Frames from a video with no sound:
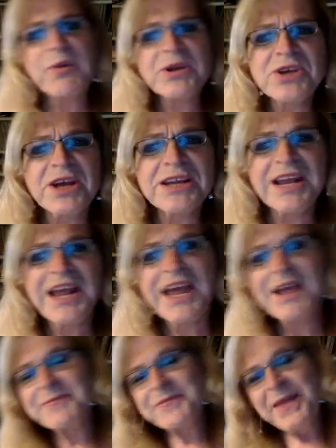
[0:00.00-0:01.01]
ones on
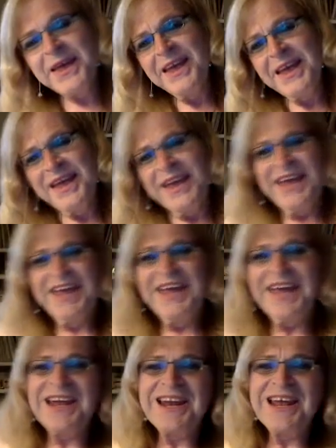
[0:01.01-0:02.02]
today.
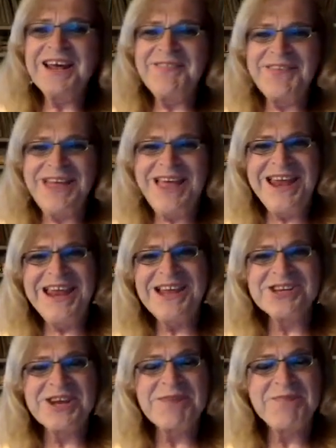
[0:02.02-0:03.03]
And, uh, and then
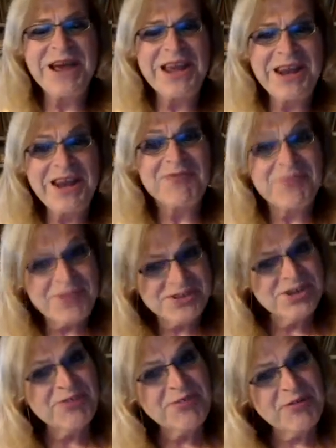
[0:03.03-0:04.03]
she'd come back and then,
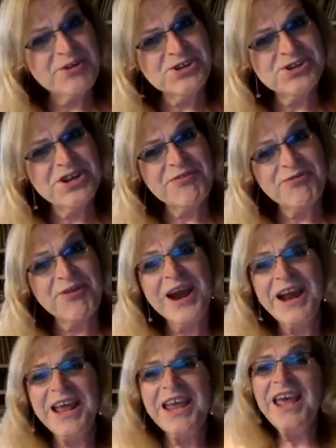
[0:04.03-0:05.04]
so for fishnet
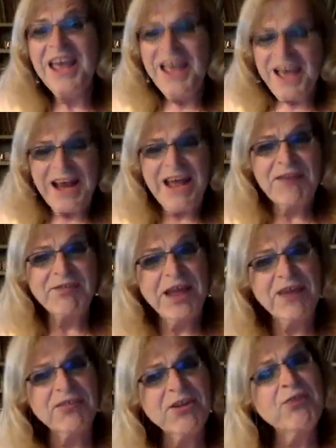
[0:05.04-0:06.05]
Friday, I'd have to
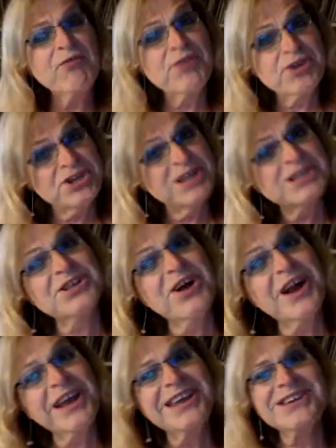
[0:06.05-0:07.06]
have little fishnet
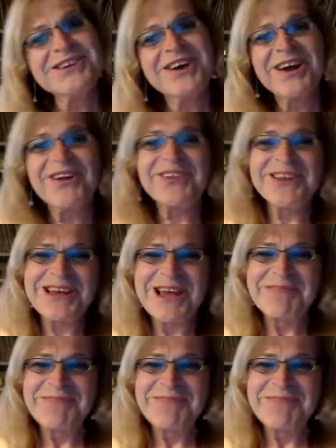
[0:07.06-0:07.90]
stockings on all the time.